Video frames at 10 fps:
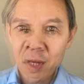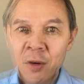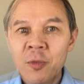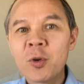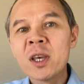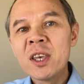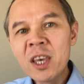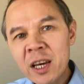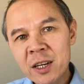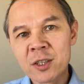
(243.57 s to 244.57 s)
For
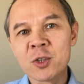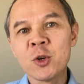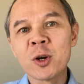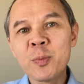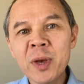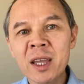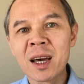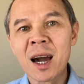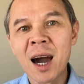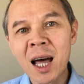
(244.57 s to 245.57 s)
years, European
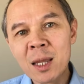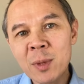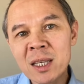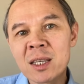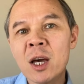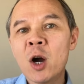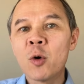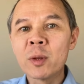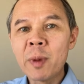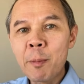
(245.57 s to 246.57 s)
economies
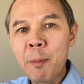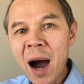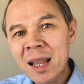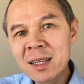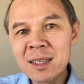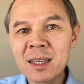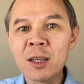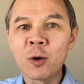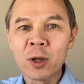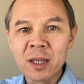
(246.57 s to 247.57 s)
will be
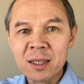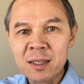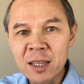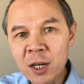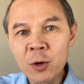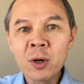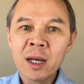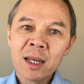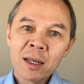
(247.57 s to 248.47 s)
balancing on a zero